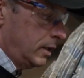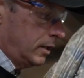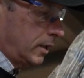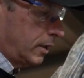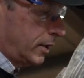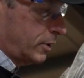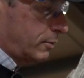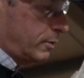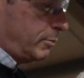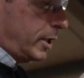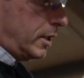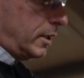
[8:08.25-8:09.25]
Now this
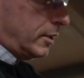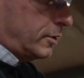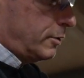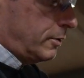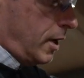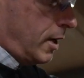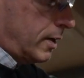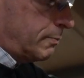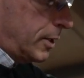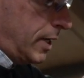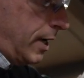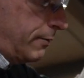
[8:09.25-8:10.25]
one being a little too long, I'm
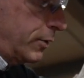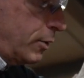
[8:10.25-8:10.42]
going to have to